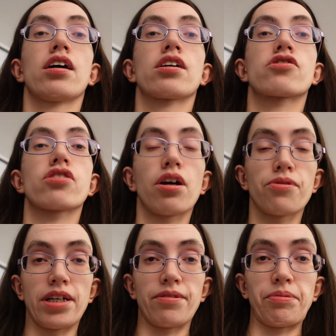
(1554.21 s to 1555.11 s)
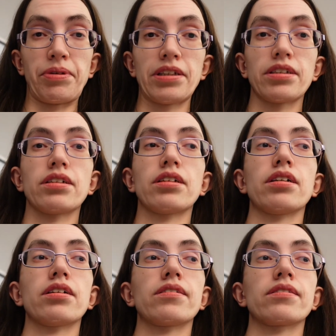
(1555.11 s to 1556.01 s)
slow down a bit
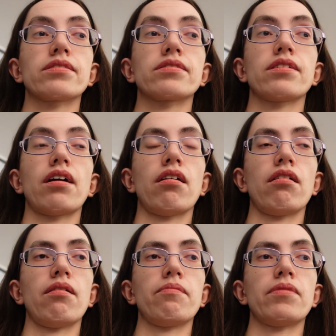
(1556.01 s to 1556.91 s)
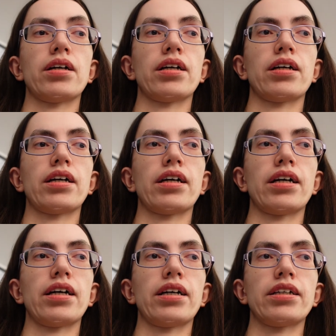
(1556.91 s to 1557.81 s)
and
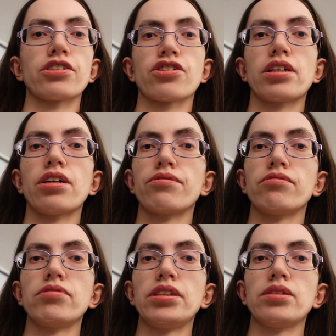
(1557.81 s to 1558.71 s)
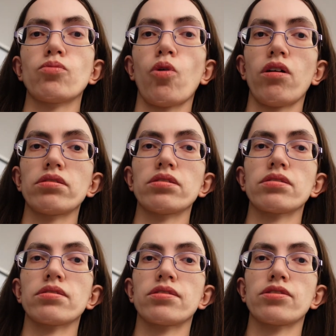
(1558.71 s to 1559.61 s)
actually only read one
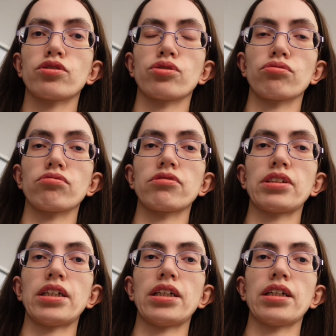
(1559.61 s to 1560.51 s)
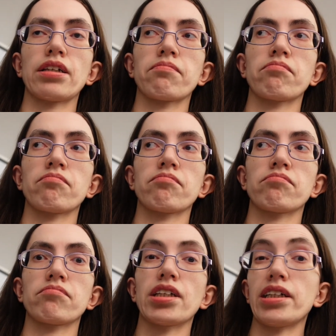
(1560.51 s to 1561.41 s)
story
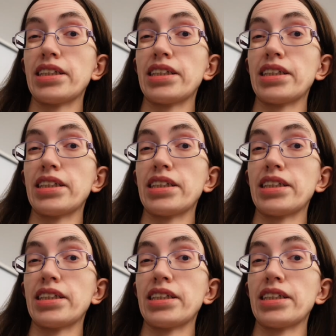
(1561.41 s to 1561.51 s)
a